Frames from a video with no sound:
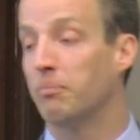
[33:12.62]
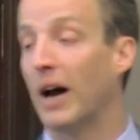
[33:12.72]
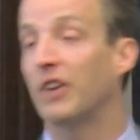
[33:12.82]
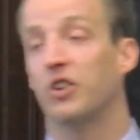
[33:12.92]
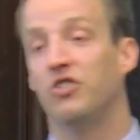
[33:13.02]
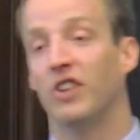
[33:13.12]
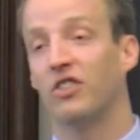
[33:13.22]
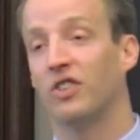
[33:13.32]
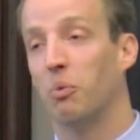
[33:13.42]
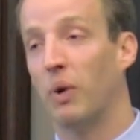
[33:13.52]
my
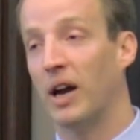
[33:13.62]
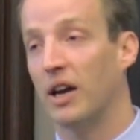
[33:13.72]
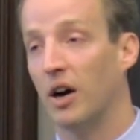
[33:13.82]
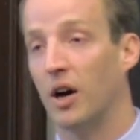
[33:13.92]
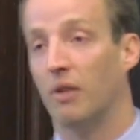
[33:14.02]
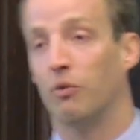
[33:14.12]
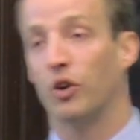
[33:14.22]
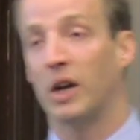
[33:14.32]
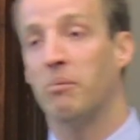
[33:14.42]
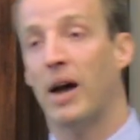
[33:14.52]
suggested way of
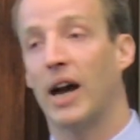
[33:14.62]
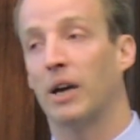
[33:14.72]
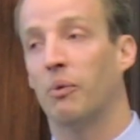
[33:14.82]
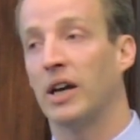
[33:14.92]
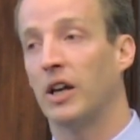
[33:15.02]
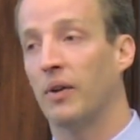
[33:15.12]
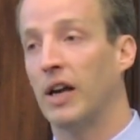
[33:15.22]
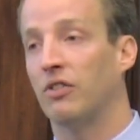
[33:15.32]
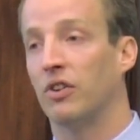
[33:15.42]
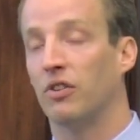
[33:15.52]
looking back at
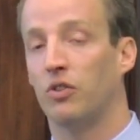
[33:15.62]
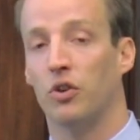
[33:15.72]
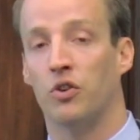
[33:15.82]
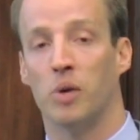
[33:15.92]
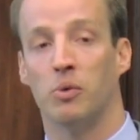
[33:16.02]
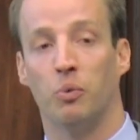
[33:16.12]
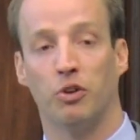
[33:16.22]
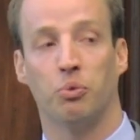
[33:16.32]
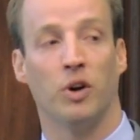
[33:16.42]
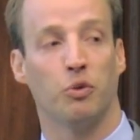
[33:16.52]
regulations to determine
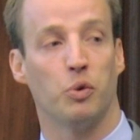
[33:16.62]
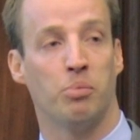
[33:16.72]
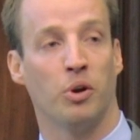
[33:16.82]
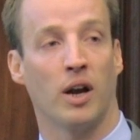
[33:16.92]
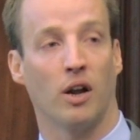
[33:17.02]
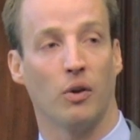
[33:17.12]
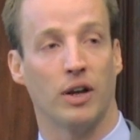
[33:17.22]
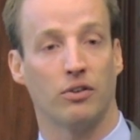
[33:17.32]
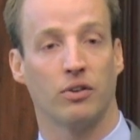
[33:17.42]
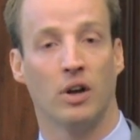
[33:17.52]
which ones we put on a
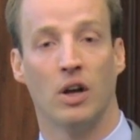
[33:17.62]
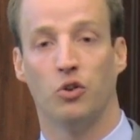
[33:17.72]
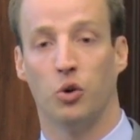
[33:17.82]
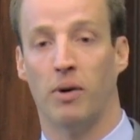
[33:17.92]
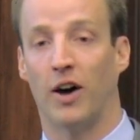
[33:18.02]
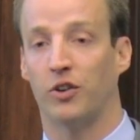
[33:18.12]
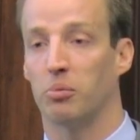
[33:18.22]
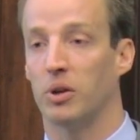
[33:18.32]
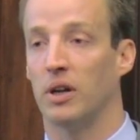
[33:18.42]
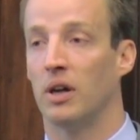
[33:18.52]
list to
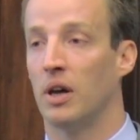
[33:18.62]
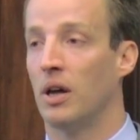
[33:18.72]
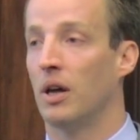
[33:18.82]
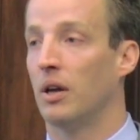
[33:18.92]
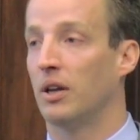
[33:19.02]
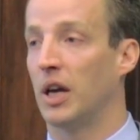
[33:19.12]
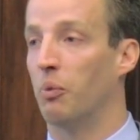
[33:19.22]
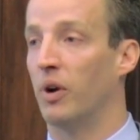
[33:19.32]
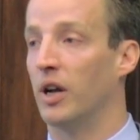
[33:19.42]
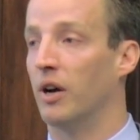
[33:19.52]
possibly
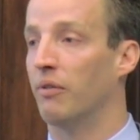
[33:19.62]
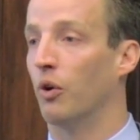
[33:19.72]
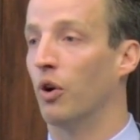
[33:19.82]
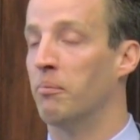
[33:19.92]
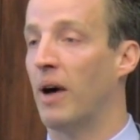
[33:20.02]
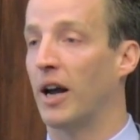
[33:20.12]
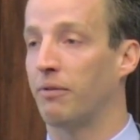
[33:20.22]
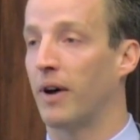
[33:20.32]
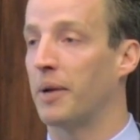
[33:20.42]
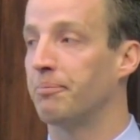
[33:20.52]
get rid of or
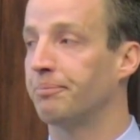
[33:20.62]
modify.